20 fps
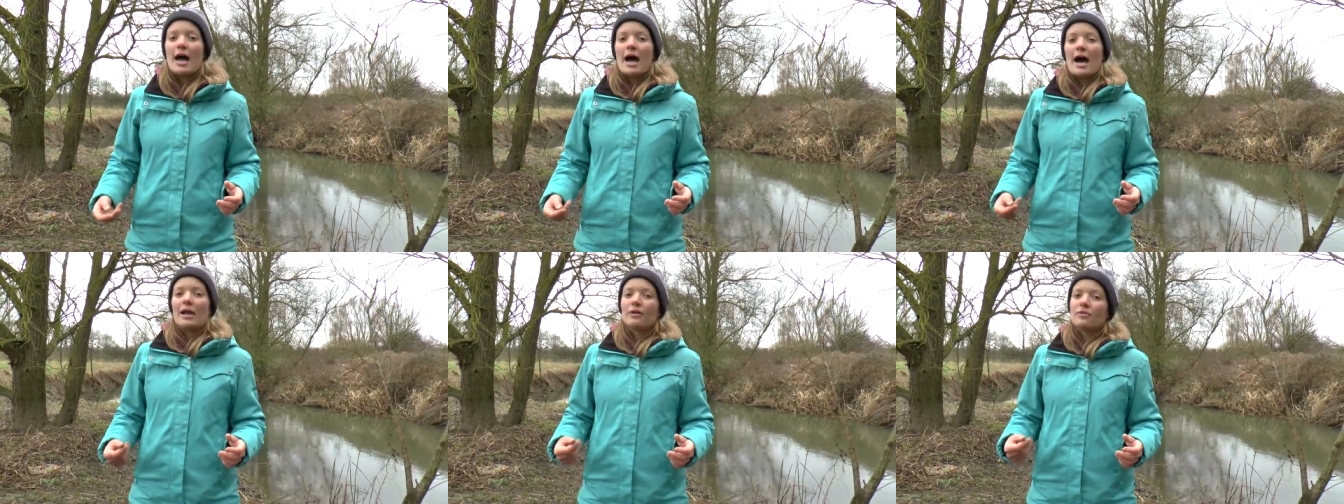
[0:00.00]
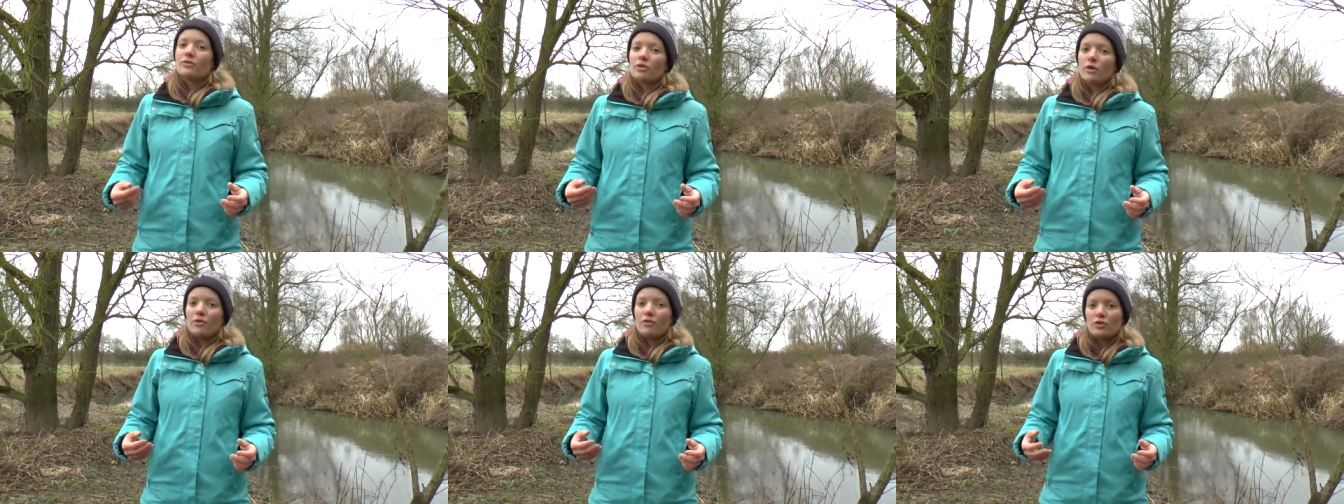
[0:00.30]
and
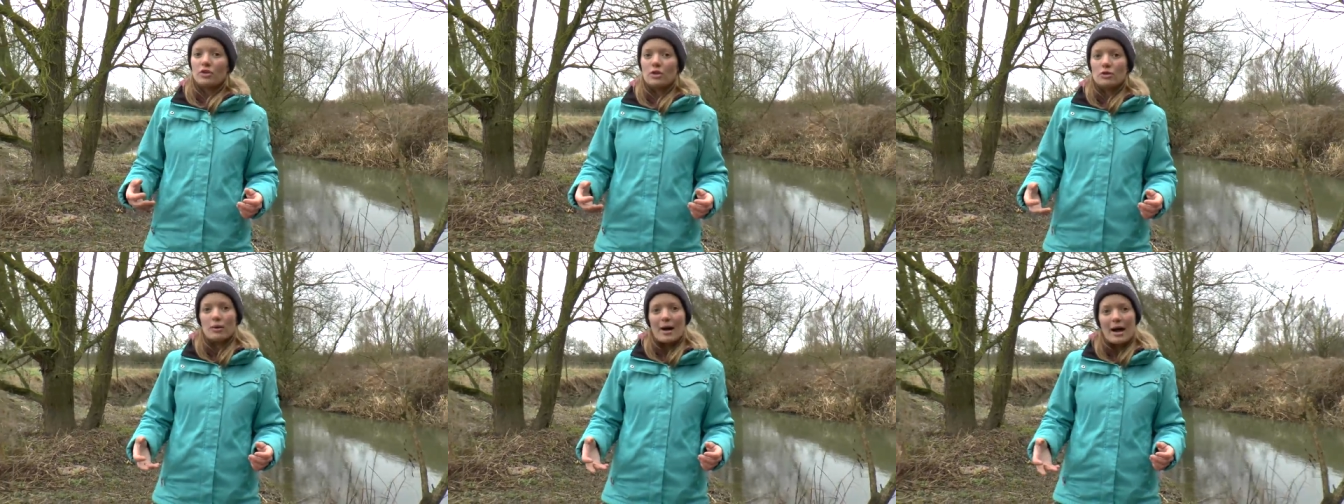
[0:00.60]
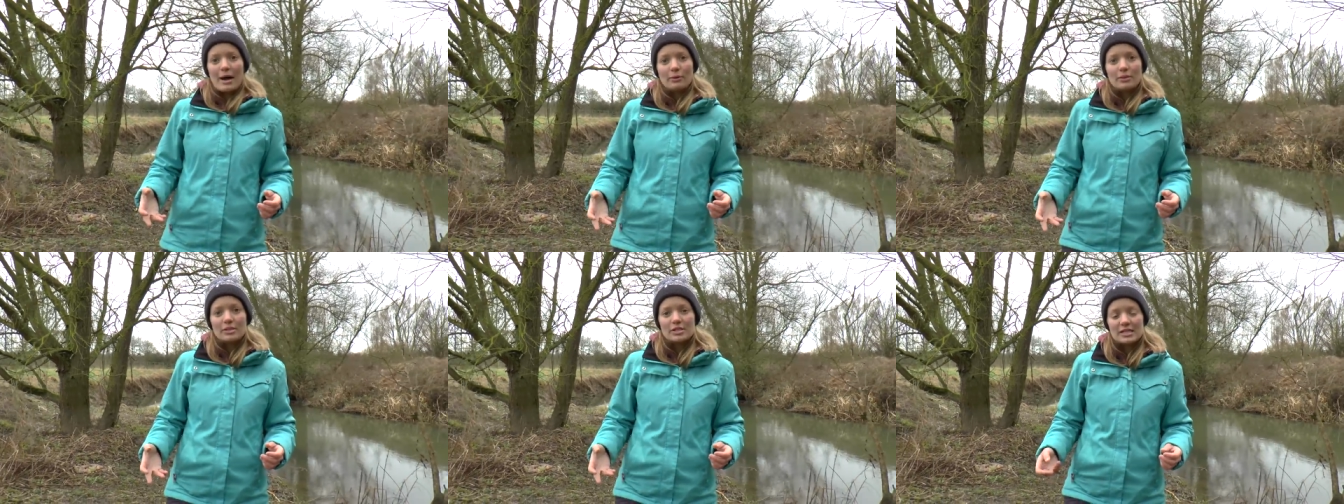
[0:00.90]
for a few
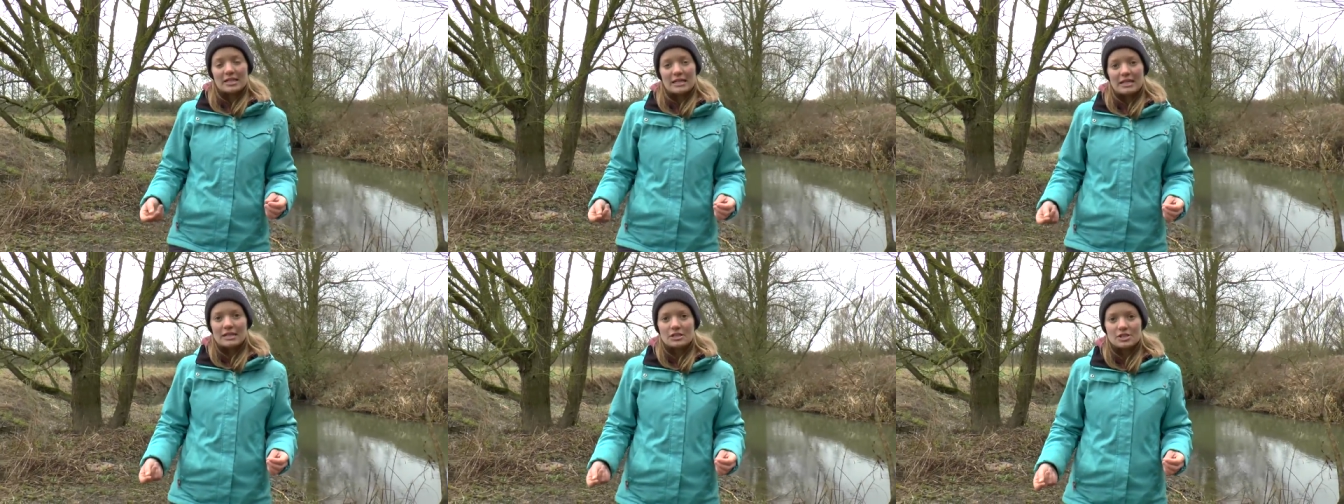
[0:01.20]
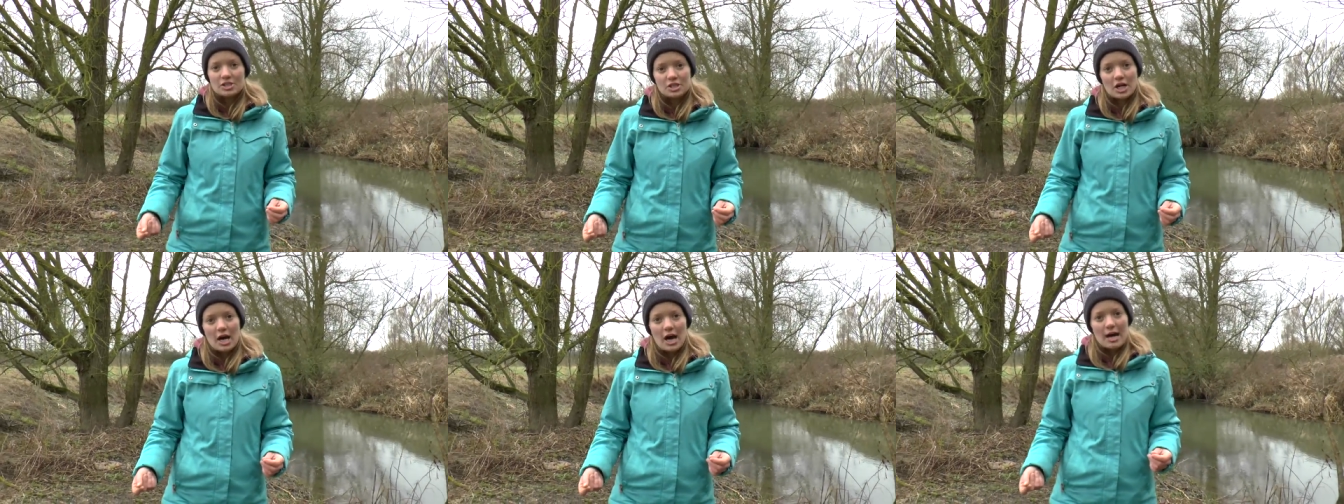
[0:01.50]
hours
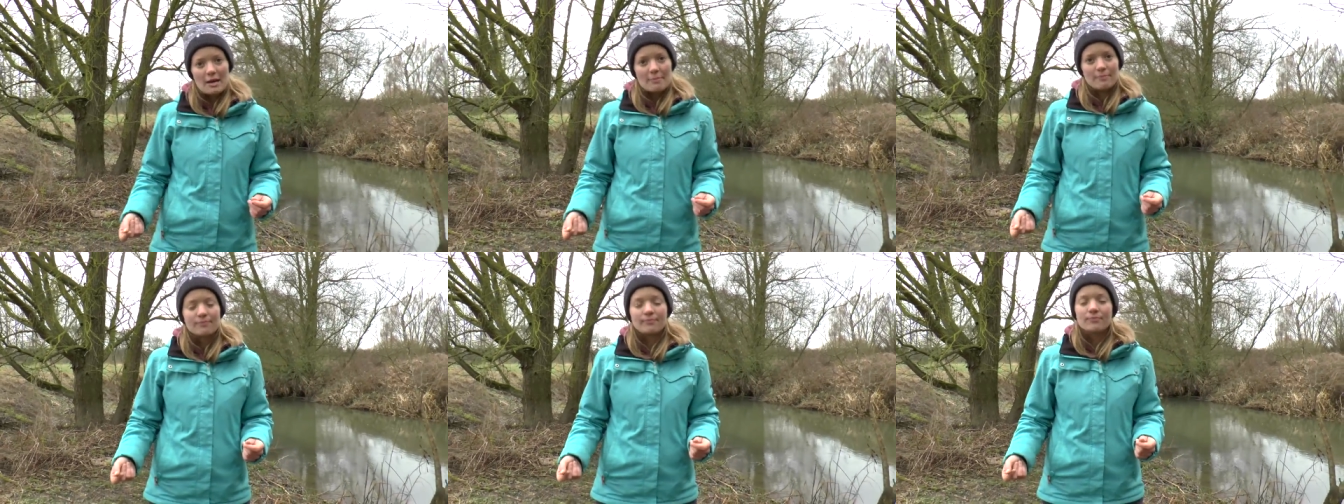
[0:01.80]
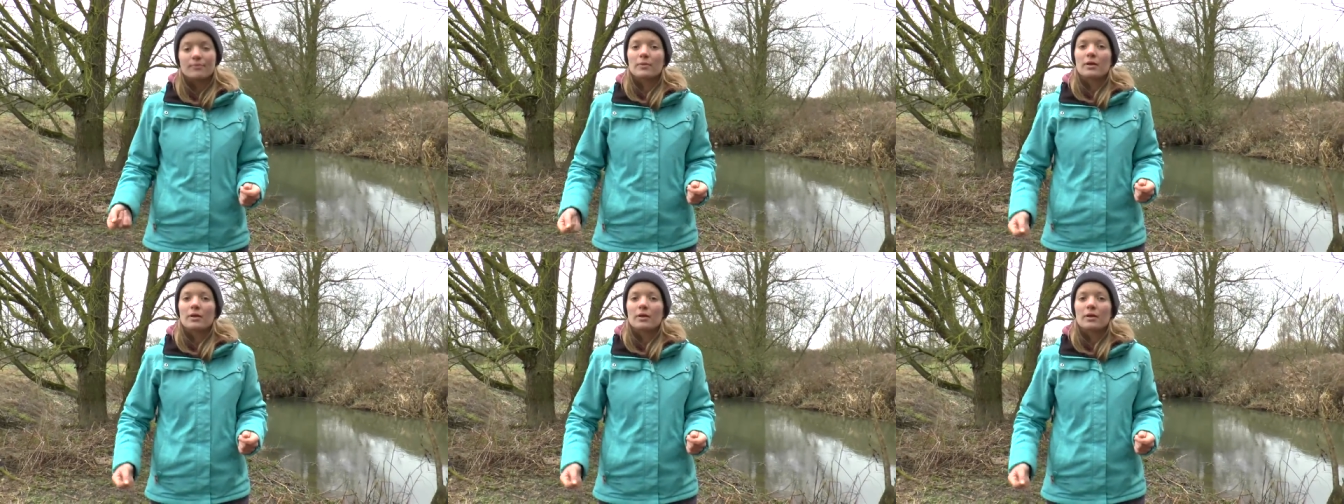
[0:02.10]
each time.